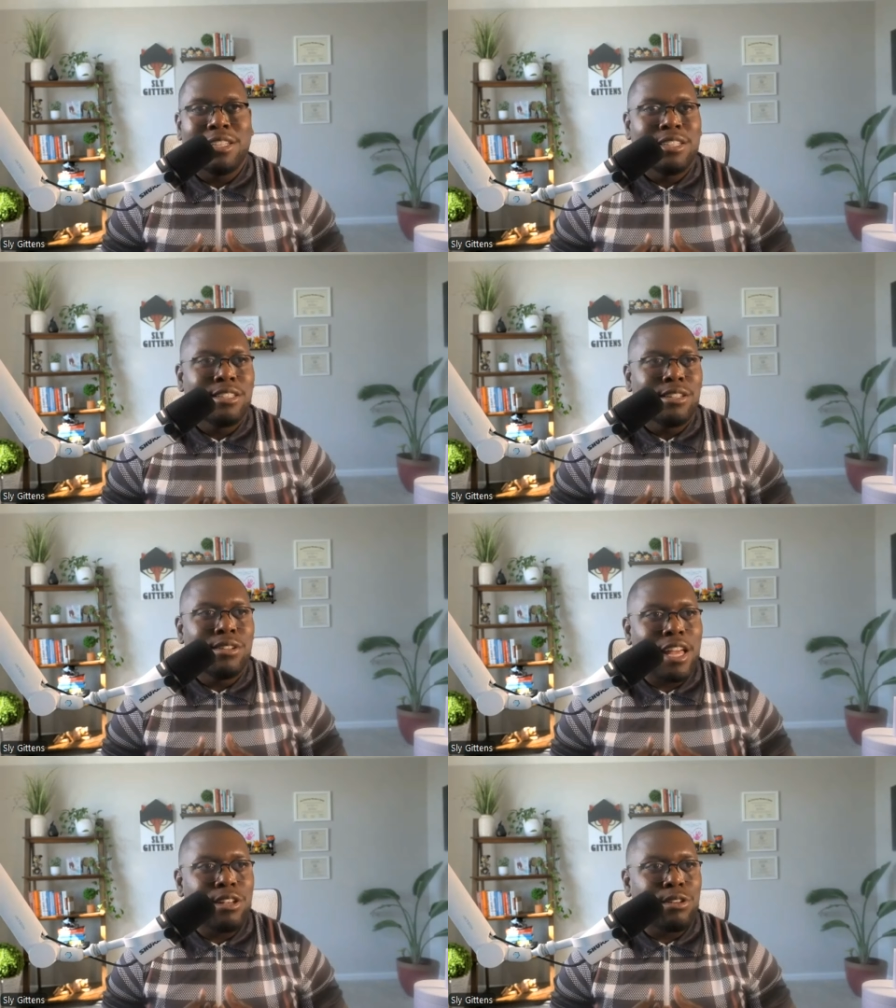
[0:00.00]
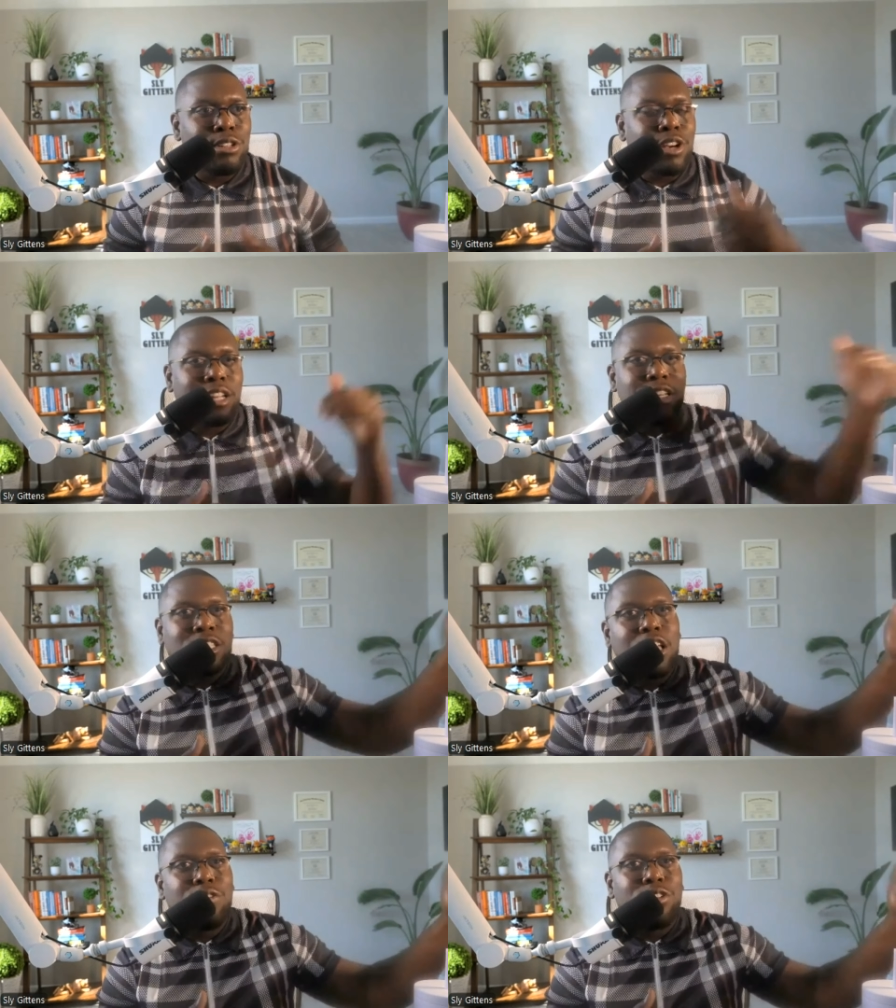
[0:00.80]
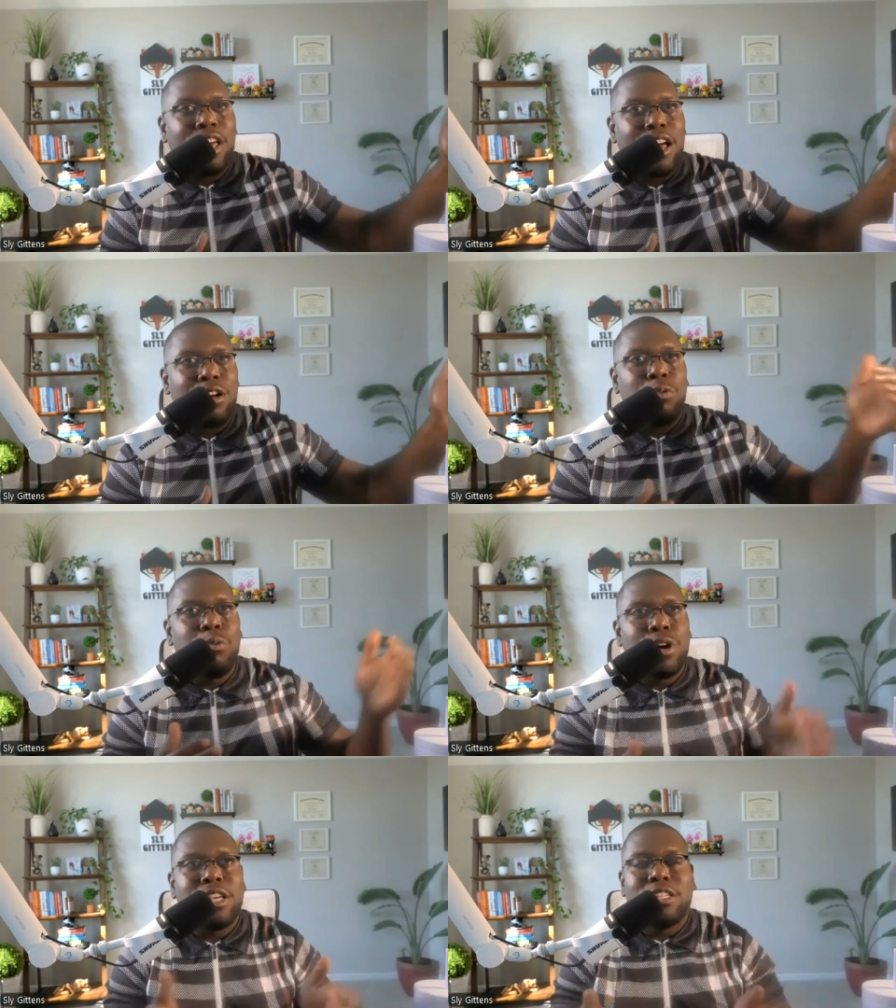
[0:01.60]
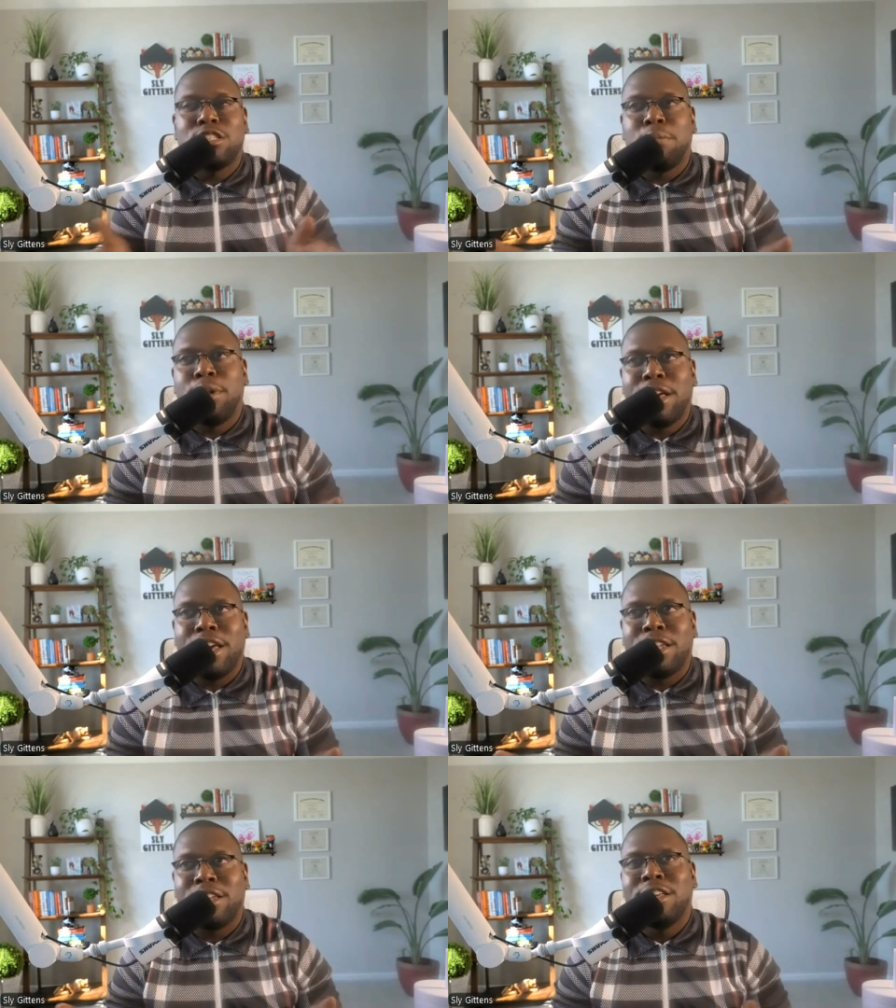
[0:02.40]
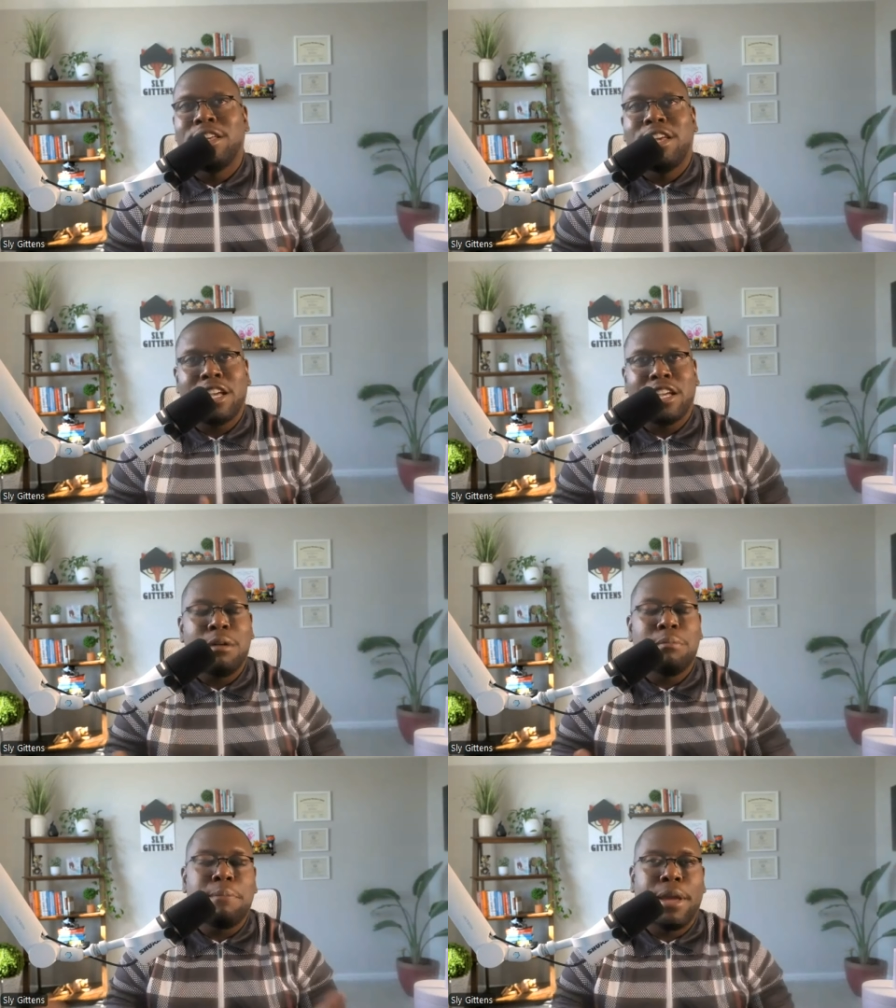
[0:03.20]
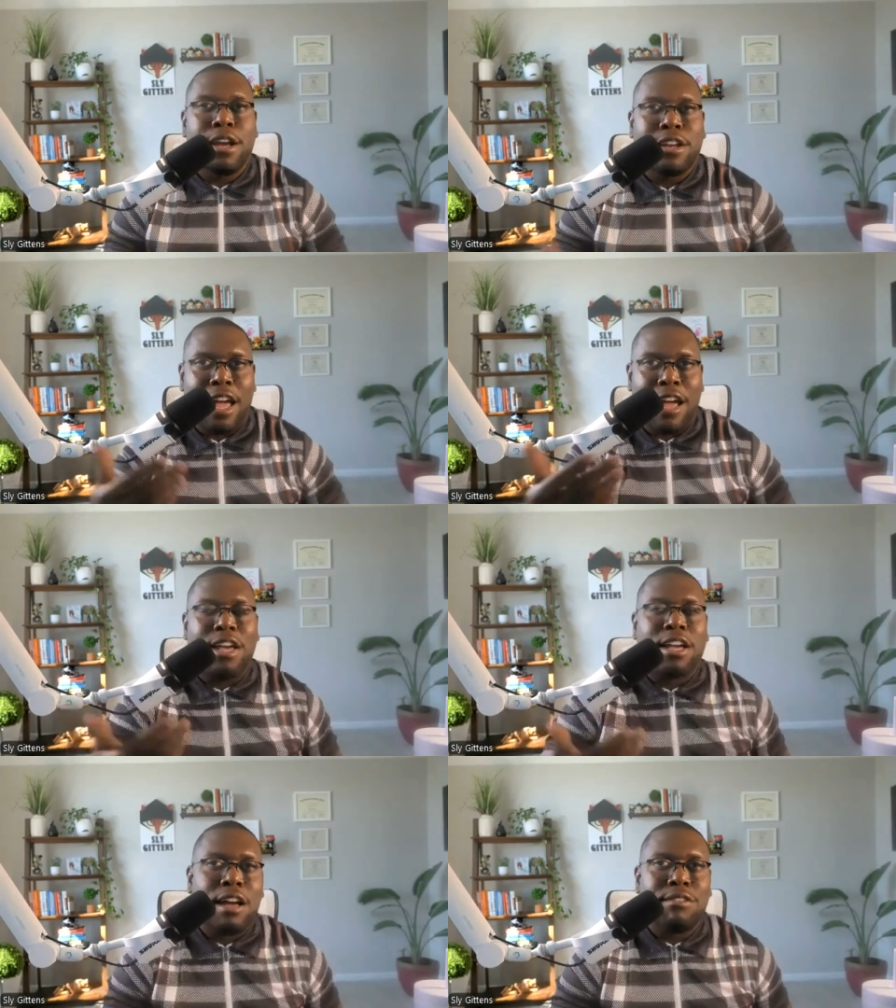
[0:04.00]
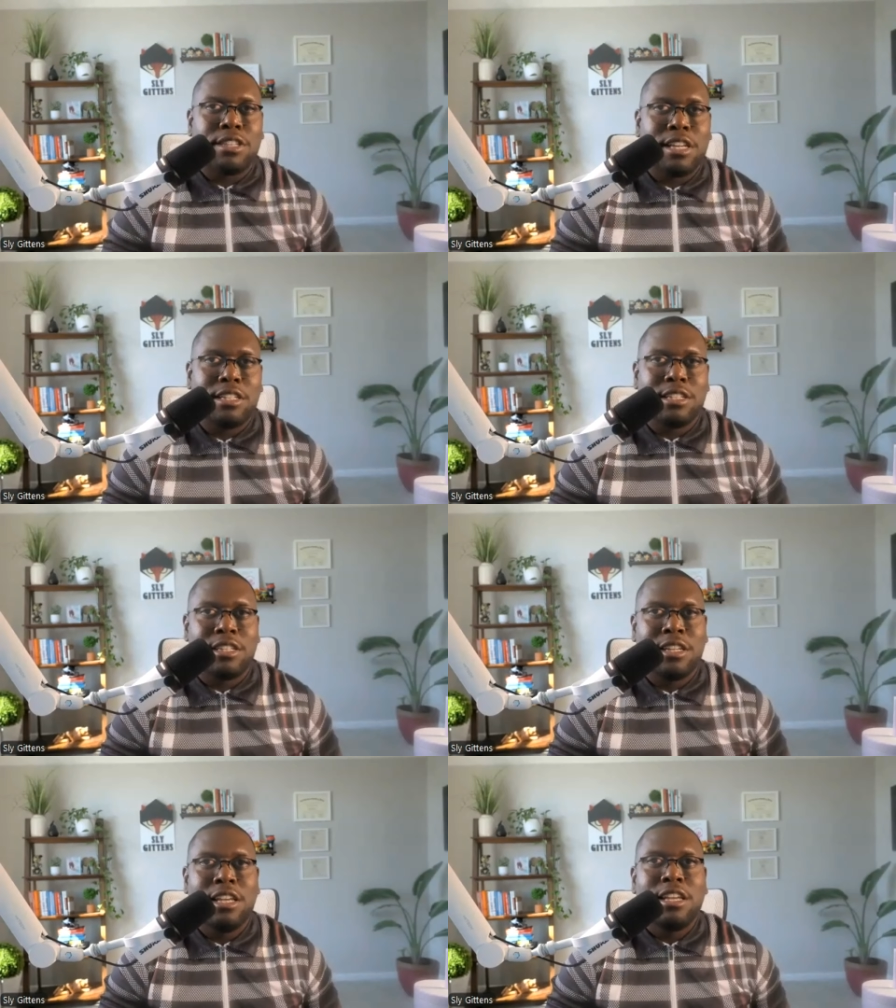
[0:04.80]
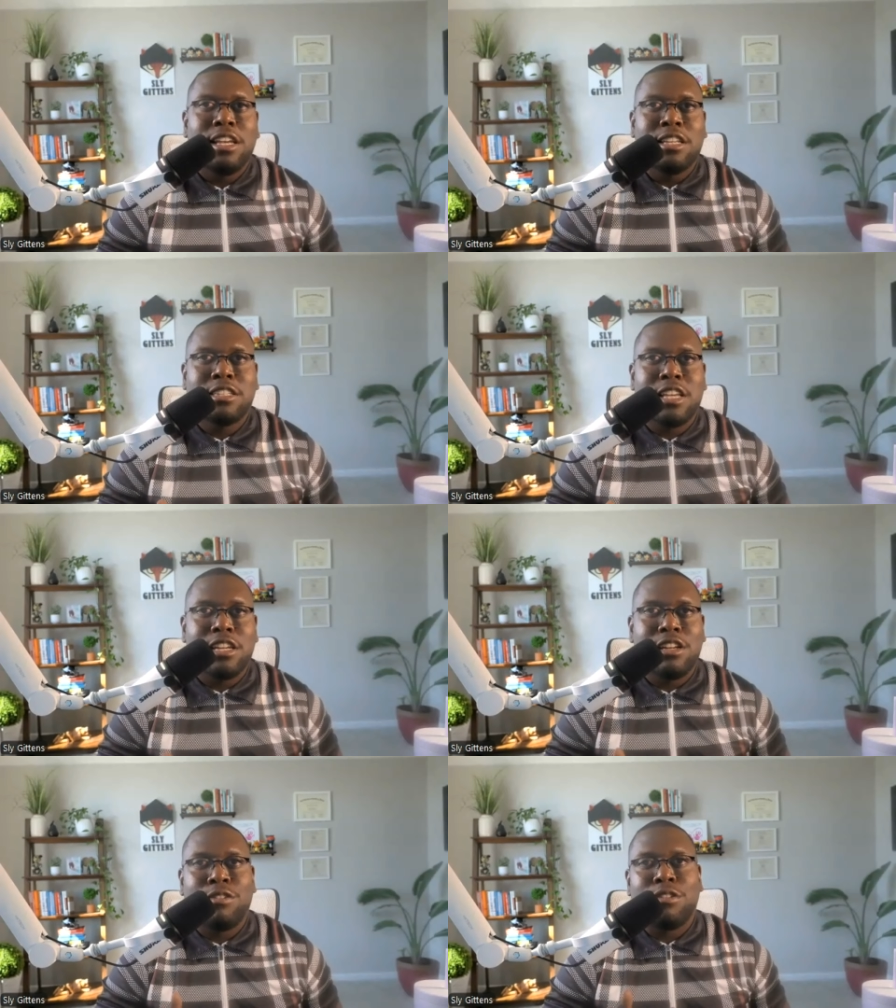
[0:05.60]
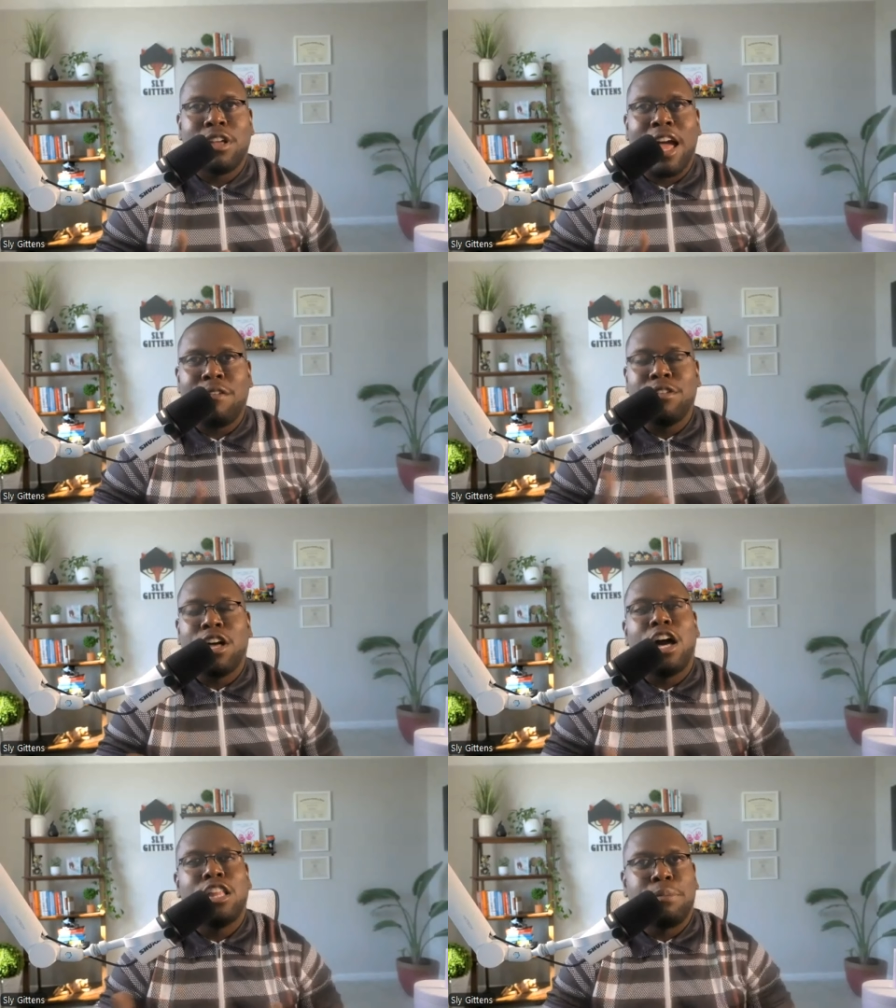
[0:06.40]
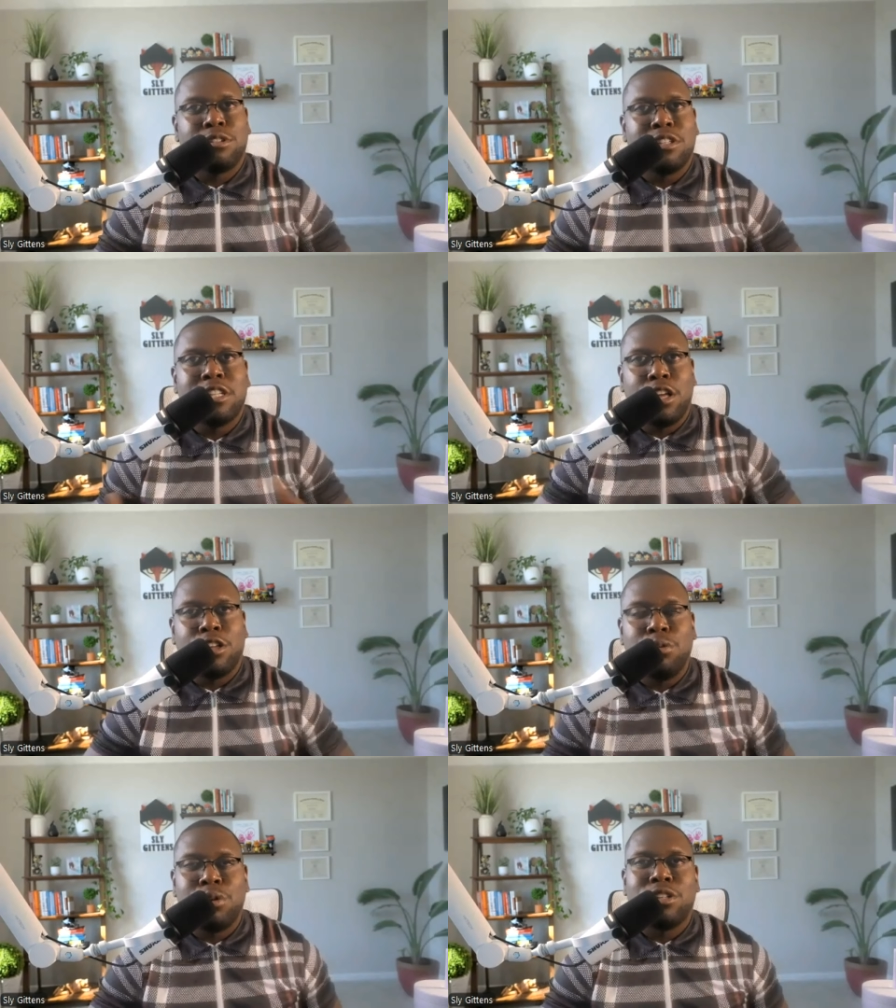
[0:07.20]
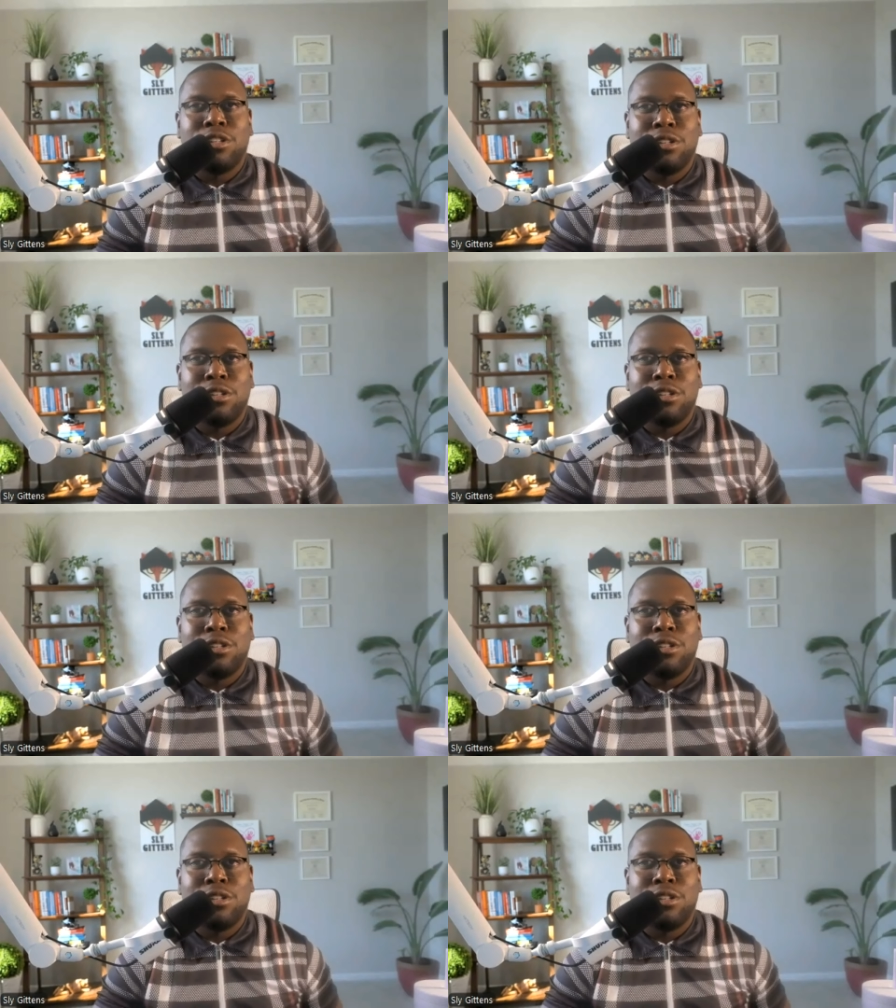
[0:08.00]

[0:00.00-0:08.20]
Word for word: Okay, you're at this level now. What is the plan? And come prepared to have that conversation instead of having the other person tell you what to do.